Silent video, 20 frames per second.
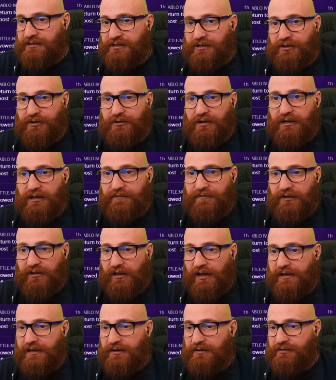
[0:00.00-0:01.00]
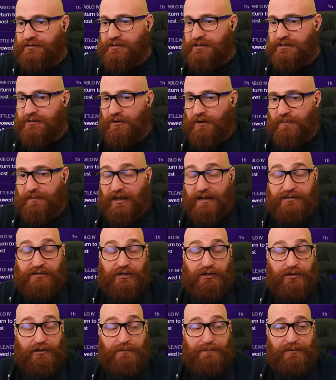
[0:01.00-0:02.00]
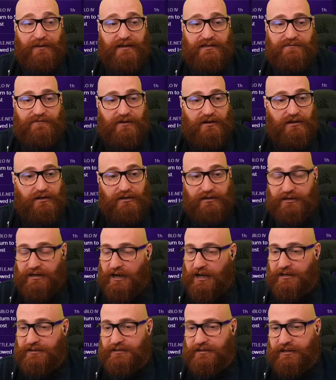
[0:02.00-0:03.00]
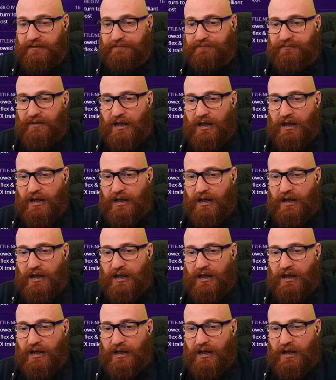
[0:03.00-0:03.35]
So if you like Heroes of Storm, it's a good place for good content.